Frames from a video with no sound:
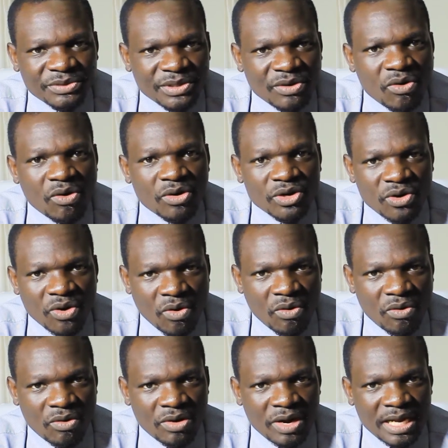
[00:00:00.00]
we call dough.
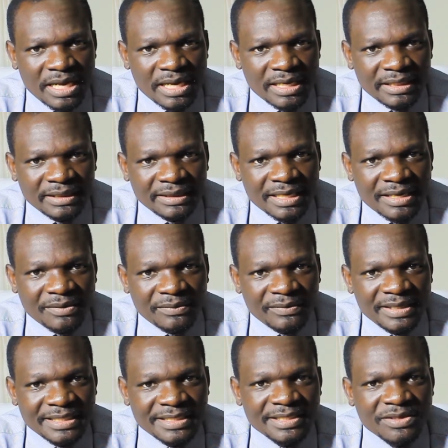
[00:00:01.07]
Now
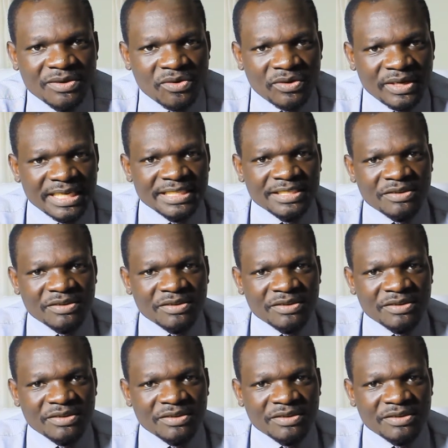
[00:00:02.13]
this dough is